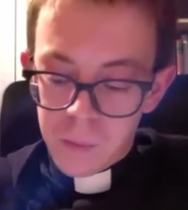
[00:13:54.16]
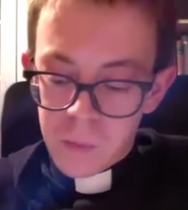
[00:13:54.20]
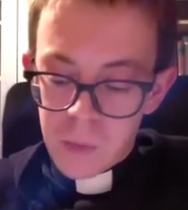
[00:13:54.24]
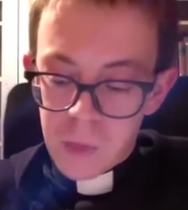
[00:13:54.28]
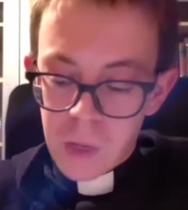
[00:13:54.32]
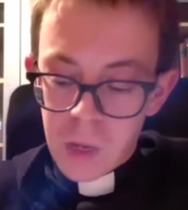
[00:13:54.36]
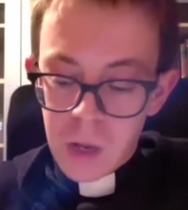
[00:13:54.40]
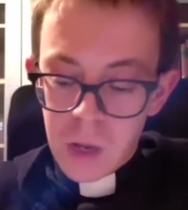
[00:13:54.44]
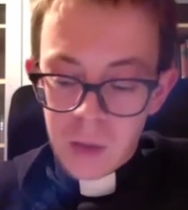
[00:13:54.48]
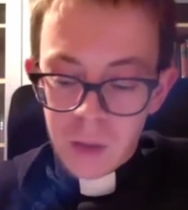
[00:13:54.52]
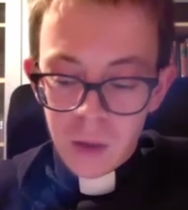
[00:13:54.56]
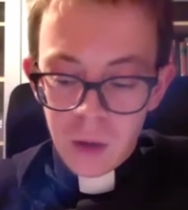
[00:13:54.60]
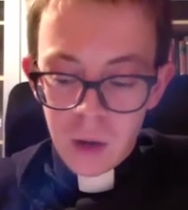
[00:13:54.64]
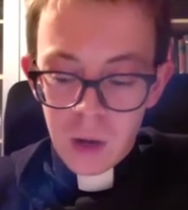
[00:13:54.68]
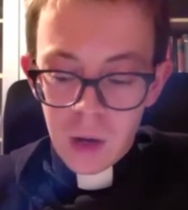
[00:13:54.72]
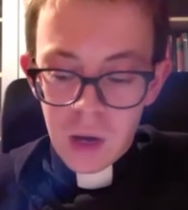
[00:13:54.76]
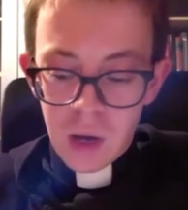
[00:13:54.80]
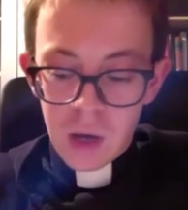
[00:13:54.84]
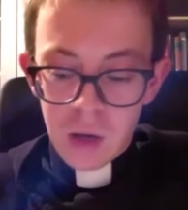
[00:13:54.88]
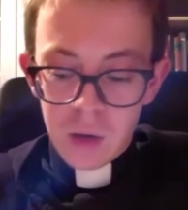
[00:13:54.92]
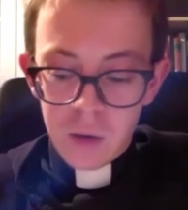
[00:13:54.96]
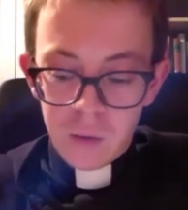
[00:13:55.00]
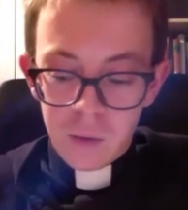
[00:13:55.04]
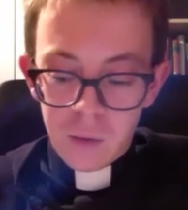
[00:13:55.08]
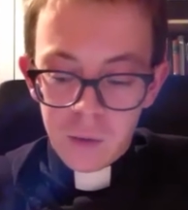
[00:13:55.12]
In the
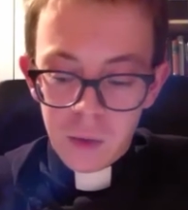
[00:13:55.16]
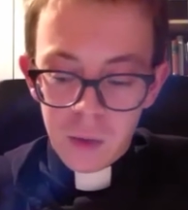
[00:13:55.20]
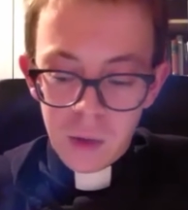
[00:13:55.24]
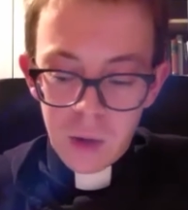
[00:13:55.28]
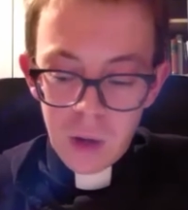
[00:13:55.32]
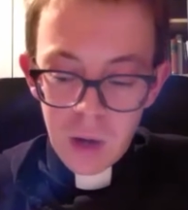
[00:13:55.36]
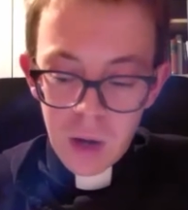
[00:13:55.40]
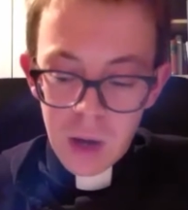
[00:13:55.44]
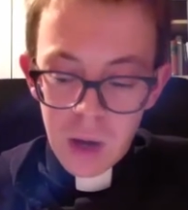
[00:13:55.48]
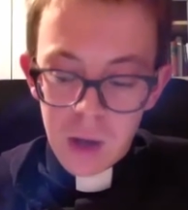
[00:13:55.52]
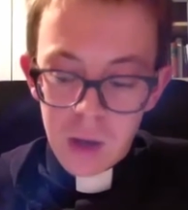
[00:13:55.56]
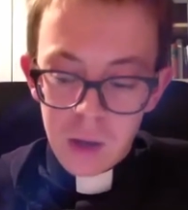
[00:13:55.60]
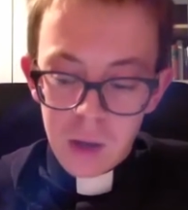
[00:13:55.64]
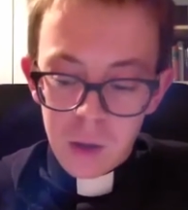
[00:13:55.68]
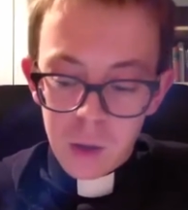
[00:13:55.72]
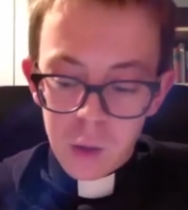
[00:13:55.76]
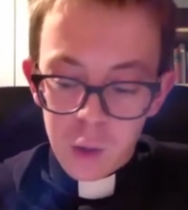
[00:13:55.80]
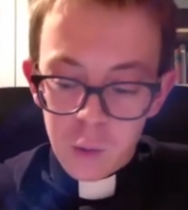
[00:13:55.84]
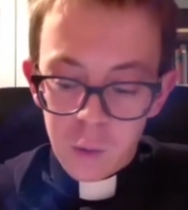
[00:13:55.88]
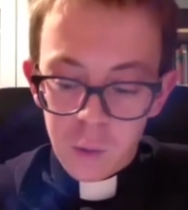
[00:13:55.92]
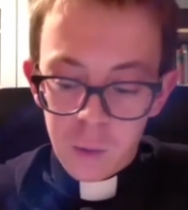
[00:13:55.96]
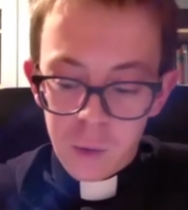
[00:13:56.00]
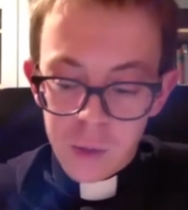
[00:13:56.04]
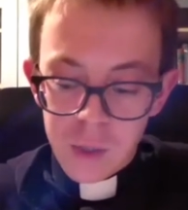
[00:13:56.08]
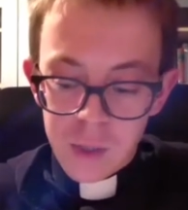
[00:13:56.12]
light
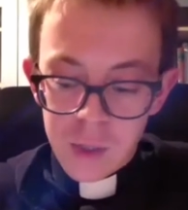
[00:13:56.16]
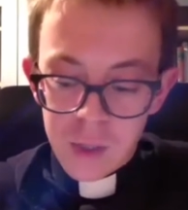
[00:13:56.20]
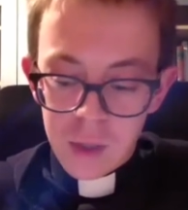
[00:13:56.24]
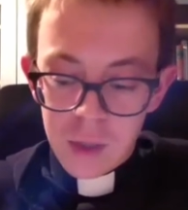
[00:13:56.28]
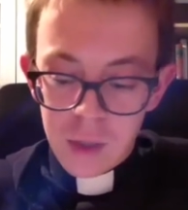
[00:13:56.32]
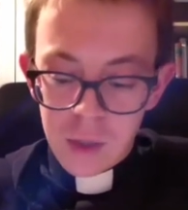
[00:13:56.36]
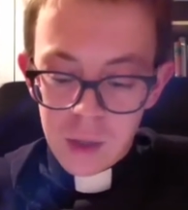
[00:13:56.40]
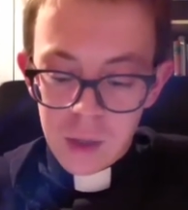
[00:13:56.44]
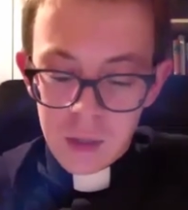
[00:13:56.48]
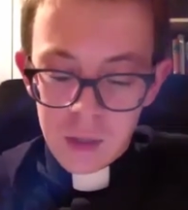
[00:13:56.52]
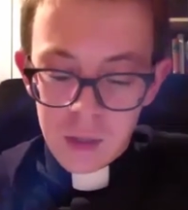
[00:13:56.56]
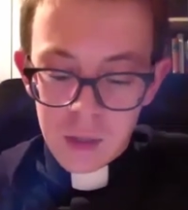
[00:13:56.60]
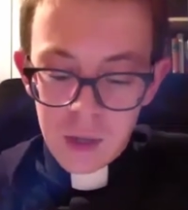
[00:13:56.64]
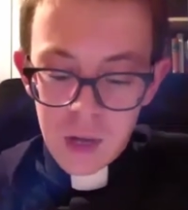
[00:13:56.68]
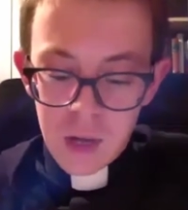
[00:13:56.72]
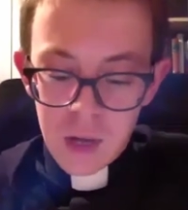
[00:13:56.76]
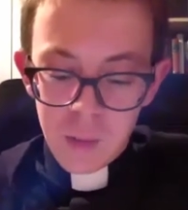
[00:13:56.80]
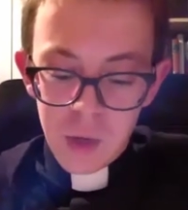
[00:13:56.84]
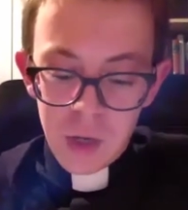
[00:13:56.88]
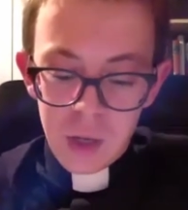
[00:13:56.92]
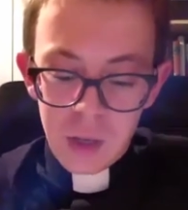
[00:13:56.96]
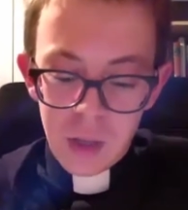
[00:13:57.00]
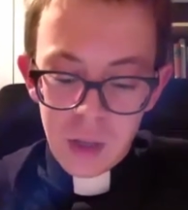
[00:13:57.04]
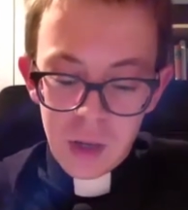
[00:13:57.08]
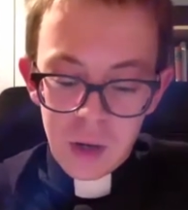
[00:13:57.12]
of recent
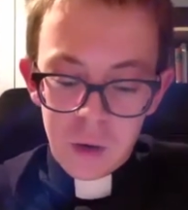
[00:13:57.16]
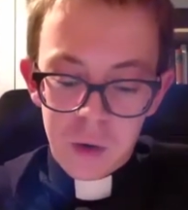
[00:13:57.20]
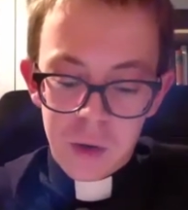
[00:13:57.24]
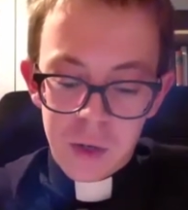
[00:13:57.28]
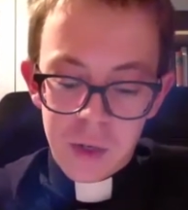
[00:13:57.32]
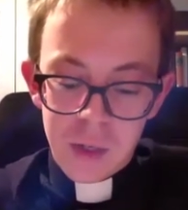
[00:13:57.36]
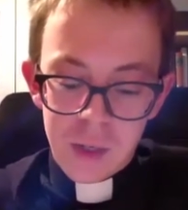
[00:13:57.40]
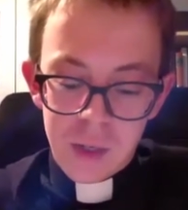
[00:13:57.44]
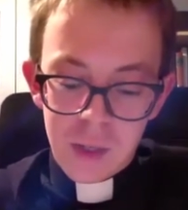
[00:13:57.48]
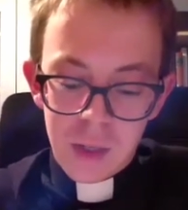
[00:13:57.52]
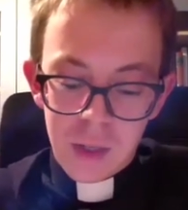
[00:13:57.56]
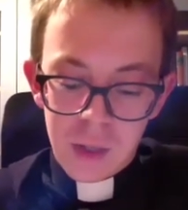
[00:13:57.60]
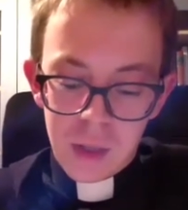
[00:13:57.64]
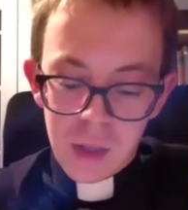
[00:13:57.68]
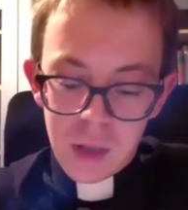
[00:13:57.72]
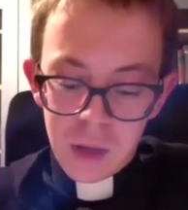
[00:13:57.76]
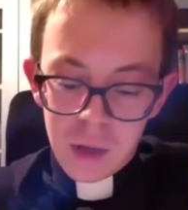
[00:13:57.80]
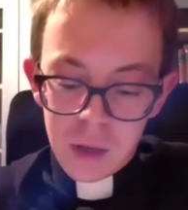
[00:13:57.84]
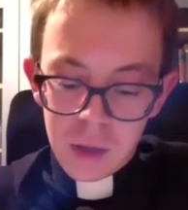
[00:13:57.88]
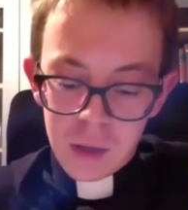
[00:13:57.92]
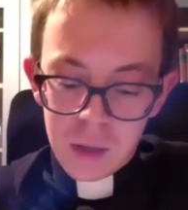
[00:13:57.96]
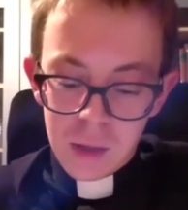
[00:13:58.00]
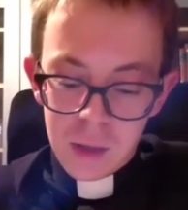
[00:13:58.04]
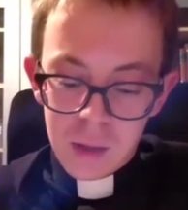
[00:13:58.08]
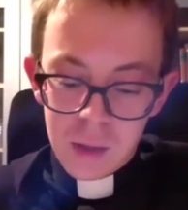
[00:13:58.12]
Islamic terrorist
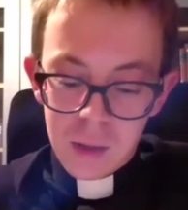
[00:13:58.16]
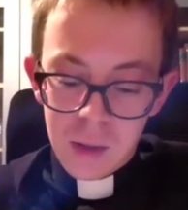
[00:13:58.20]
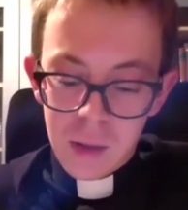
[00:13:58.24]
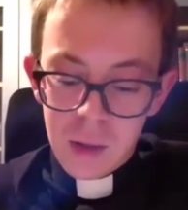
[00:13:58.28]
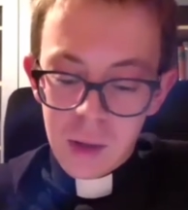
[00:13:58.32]
attacks,